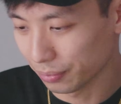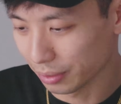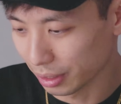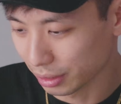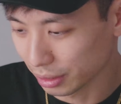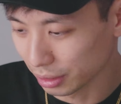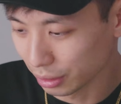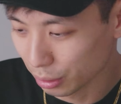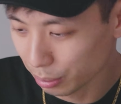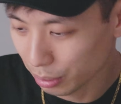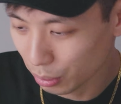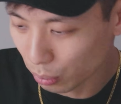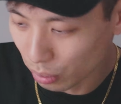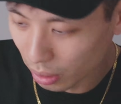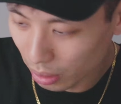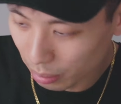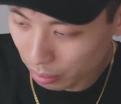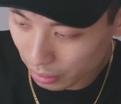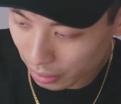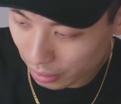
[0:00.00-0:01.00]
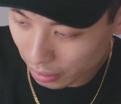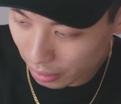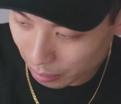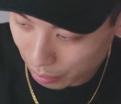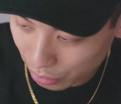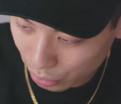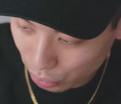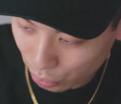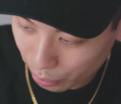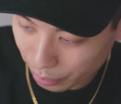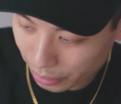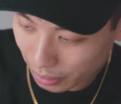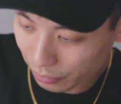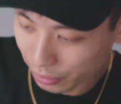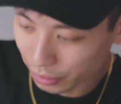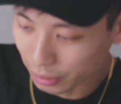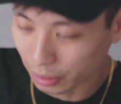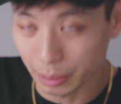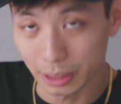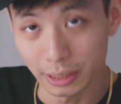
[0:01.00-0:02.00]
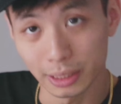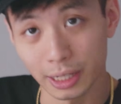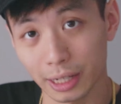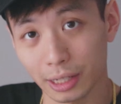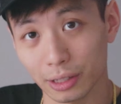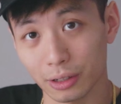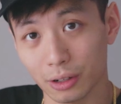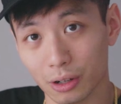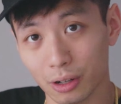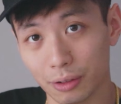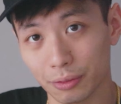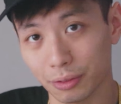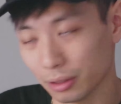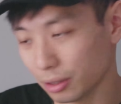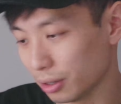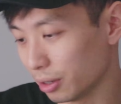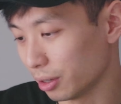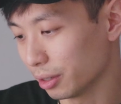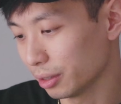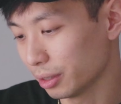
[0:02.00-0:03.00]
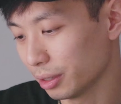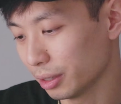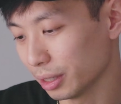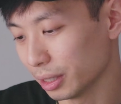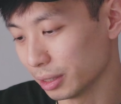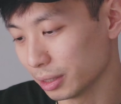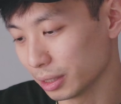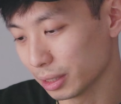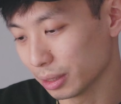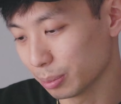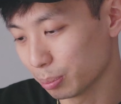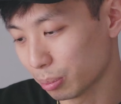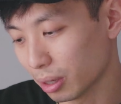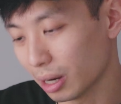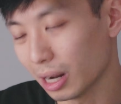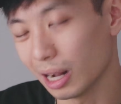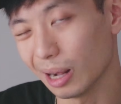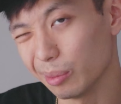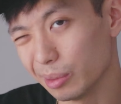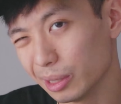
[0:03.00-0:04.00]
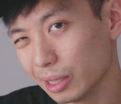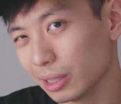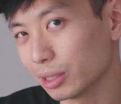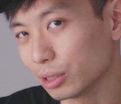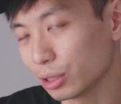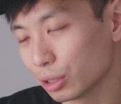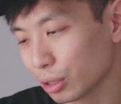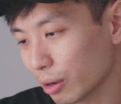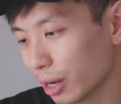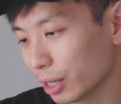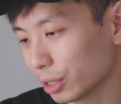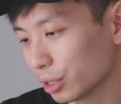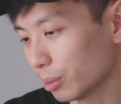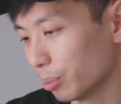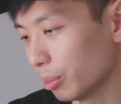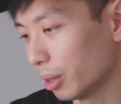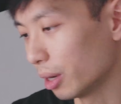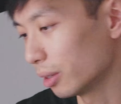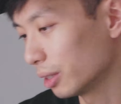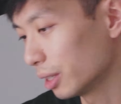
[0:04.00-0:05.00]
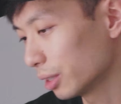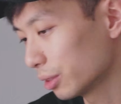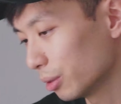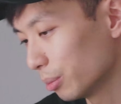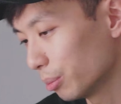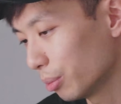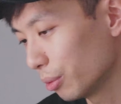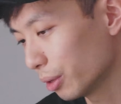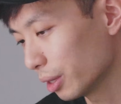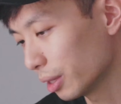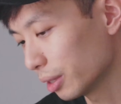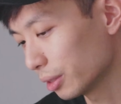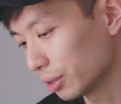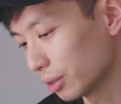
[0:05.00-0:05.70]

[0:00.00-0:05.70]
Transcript: It's a little bit wobbly and I'm assuming if we're gonna be taking it off and on, it's probably gonna scratch the bottle at some point.